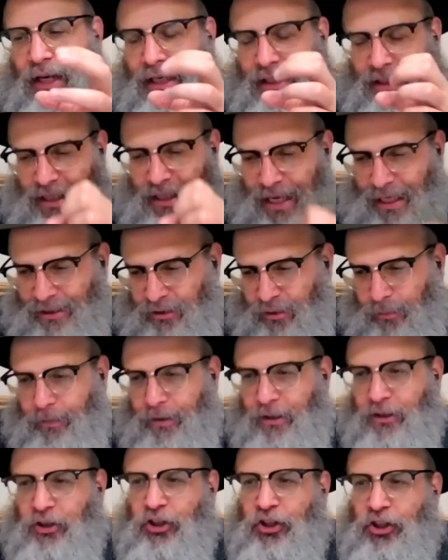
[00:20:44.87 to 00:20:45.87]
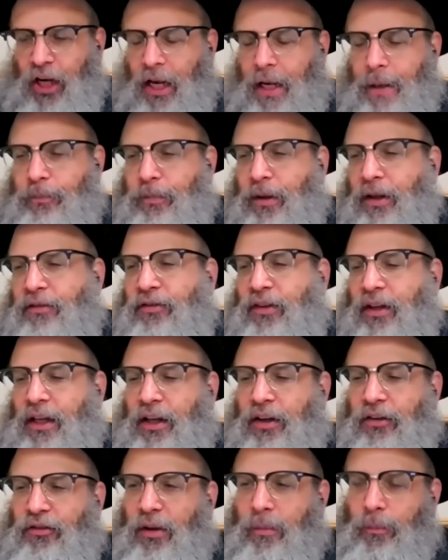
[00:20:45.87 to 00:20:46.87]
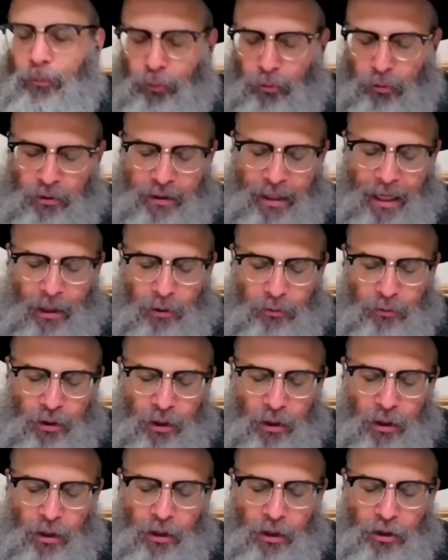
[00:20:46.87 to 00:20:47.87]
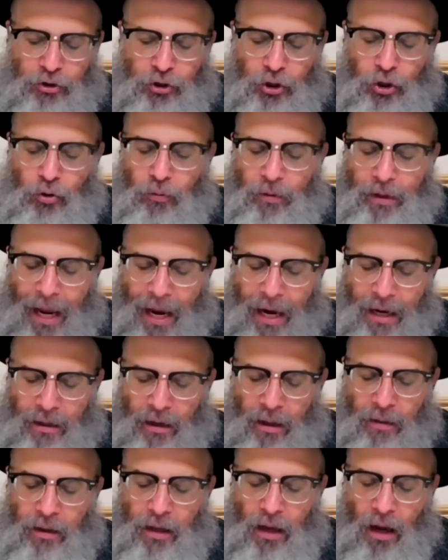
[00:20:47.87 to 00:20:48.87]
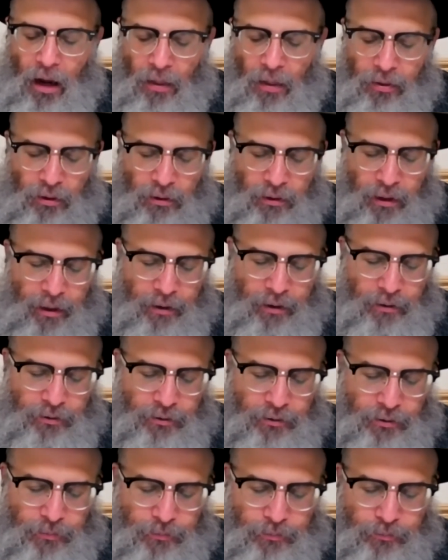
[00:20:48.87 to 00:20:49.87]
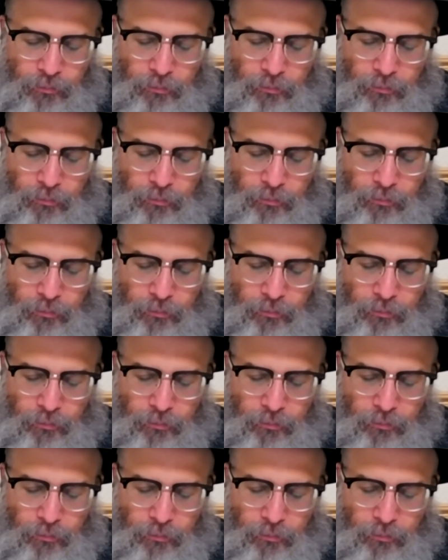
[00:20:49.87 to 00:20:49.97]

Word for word: It has yet to been shaped and teased and pulled out to create the other letters.